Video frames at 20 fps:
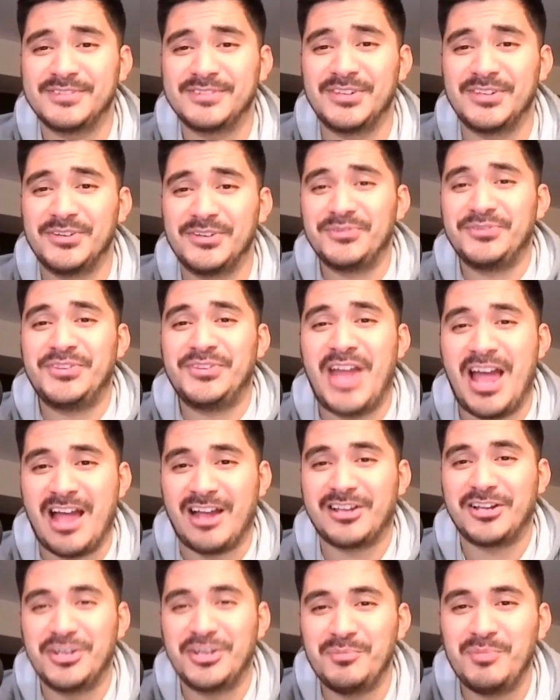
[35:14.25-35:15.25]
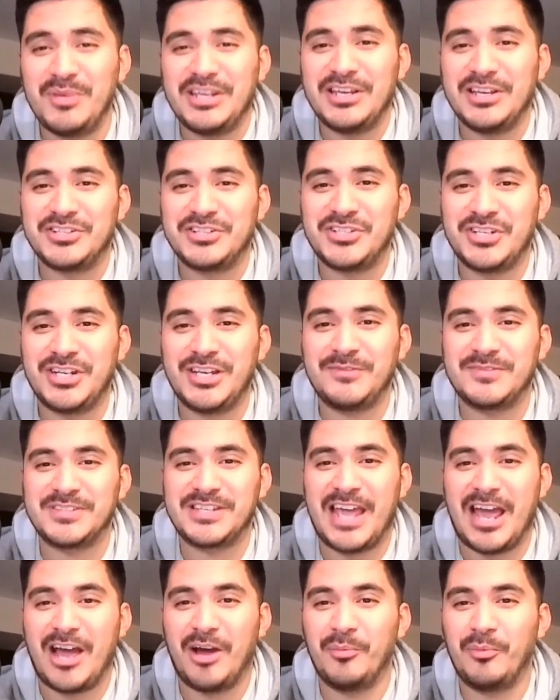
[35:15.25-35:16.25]
So not going to be a
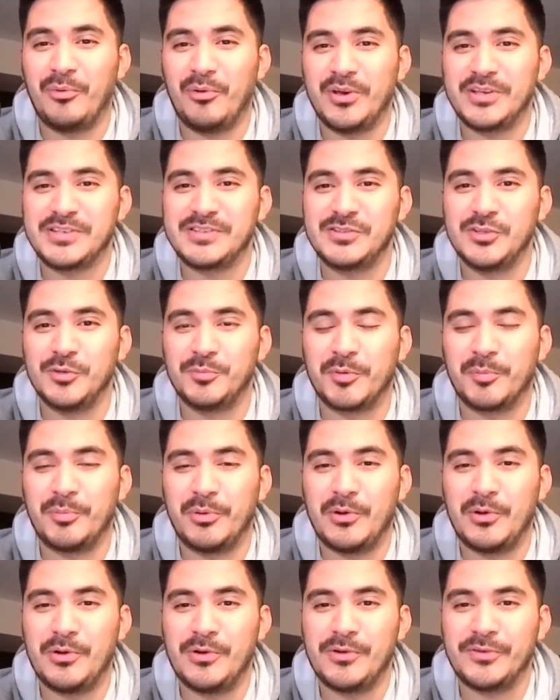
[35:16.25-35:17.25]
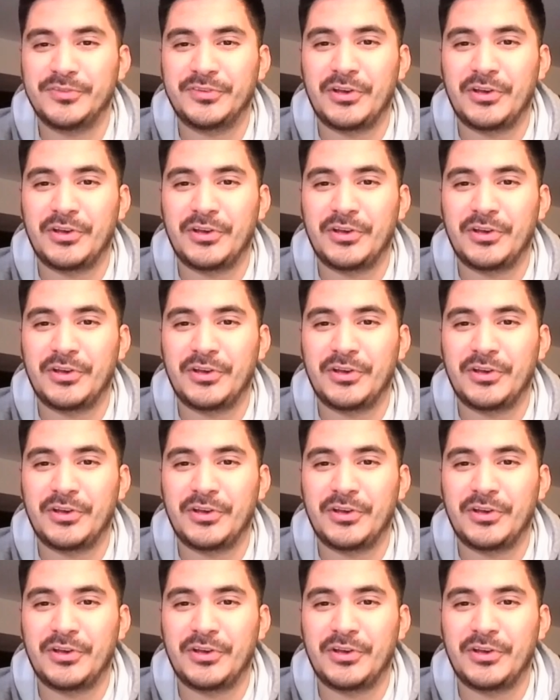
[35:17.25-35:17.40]
Chiefs Cowboys Super Bowl.